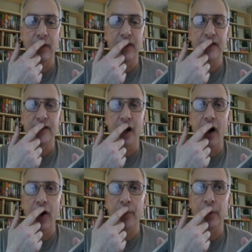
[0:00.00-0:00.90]
this is
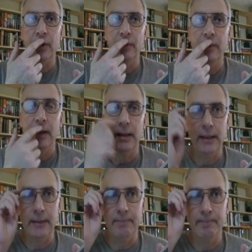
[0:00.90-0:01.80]
Audible,
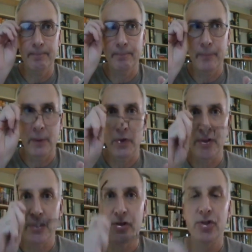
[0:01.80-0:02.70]

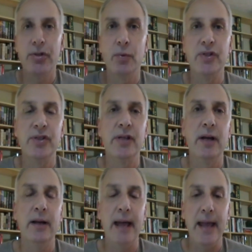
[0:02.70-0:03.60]
which is
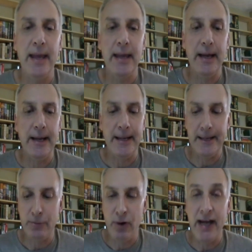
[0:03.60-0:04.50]

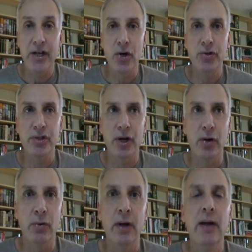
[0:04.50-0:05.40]
a radio
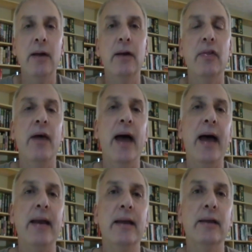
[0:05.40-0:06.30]
show
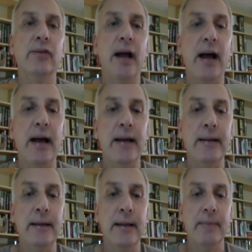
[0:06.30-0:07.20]
that is
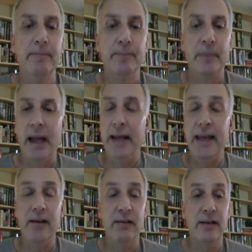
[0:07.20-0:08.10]
on, I
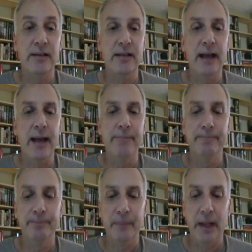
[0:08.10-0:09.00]
can't think today,
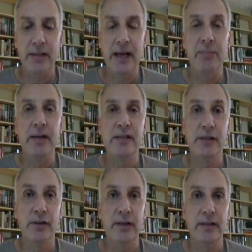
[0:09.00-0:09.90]
it's on my
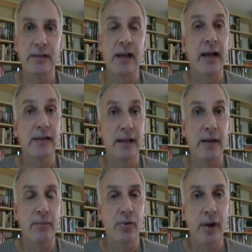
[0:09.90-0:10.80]
Sirius
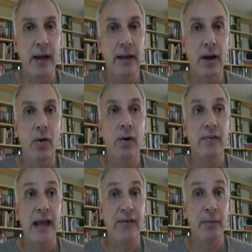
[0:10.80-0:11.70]
XM radio.
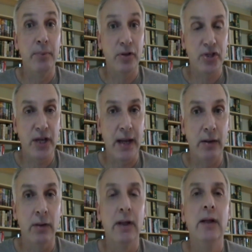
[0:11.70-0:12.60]
They have a book
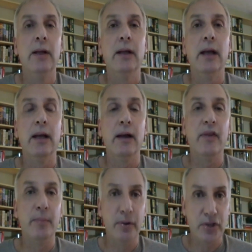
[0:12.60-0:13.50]
channel, and
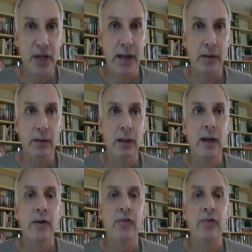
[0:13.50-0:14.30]
on the book channel